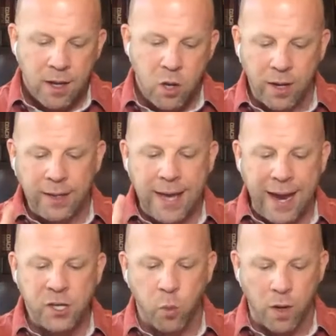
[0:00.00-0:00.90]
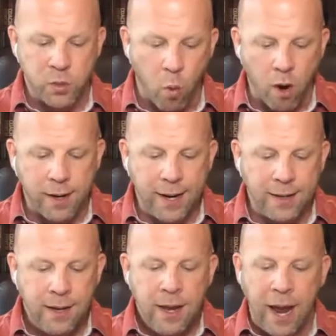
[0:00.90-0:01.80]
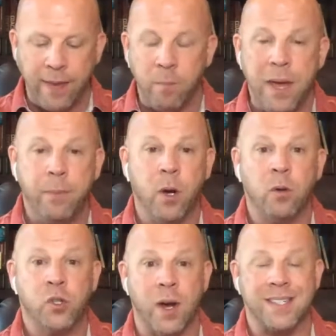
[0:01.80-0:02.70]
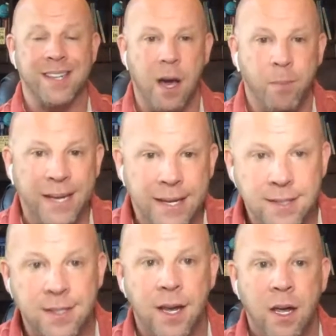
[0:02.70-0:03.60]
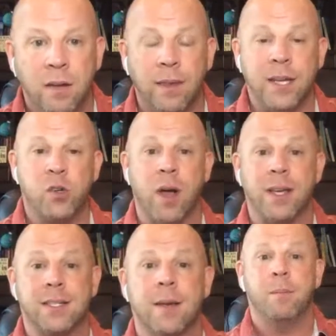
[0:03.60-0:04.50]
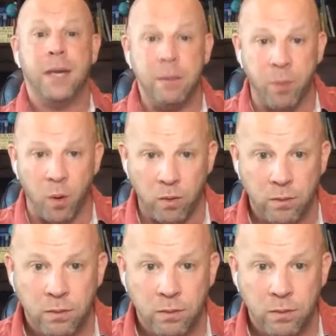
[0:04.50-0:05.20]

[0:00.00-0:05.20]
You can gauge on what's working. And then people don't trust companies. They trust people.